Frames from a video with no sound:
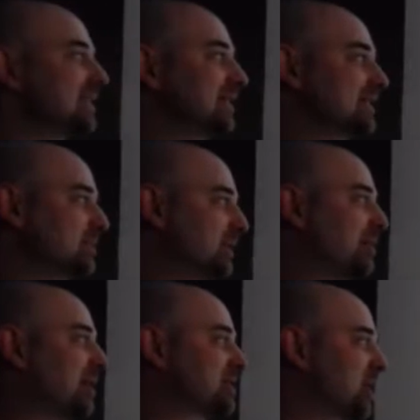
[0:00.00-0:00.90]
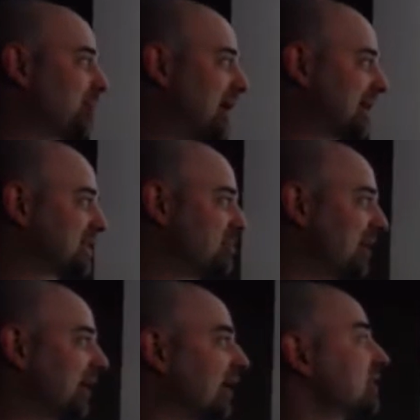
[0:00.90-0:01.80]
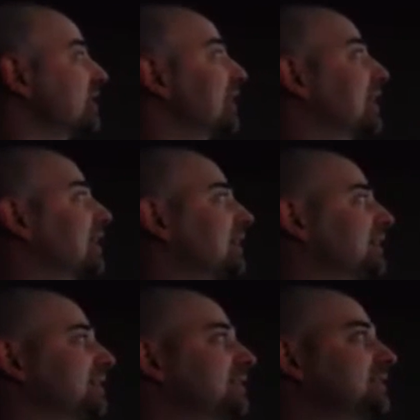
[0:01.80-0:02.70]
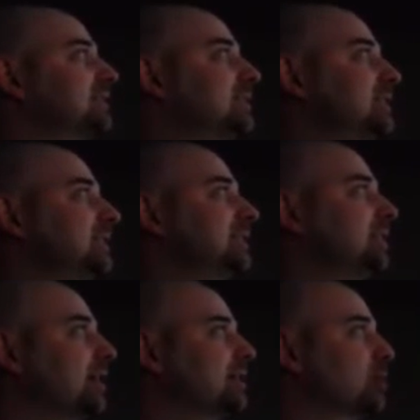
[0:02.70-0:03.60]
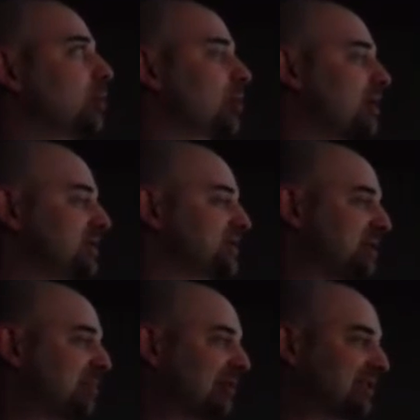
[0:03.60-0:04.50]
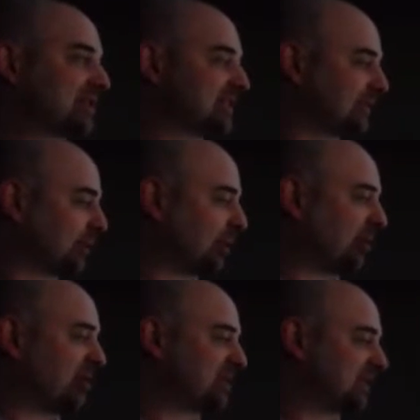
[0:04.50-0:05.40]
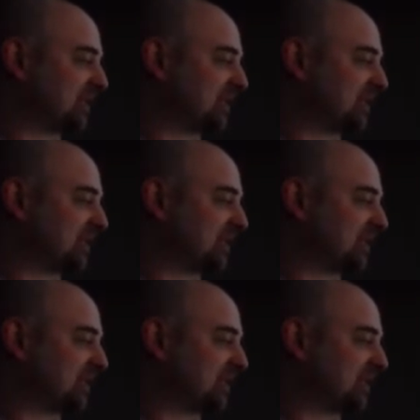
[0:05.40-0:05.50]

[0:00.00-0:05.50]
me on my soapbox, but I think we'll probably skip over this for the purposes